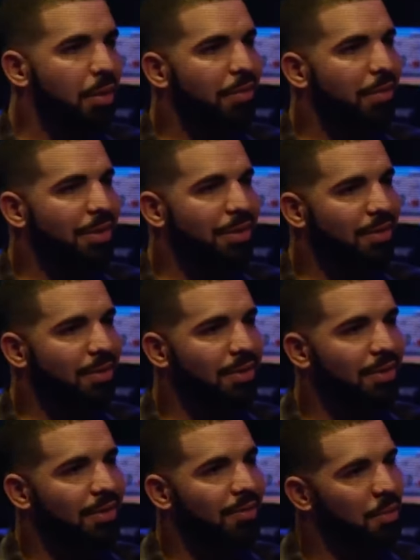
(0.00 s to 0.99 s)
One day,
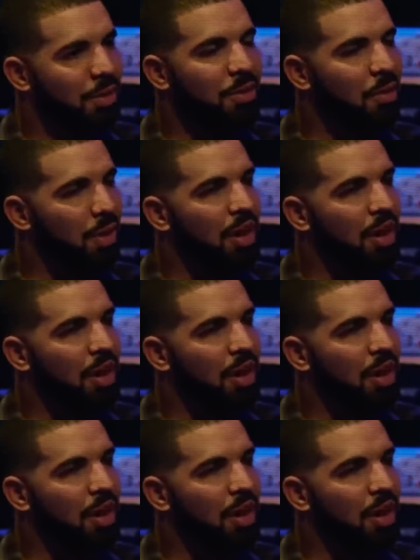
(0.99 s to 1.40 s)
Drake's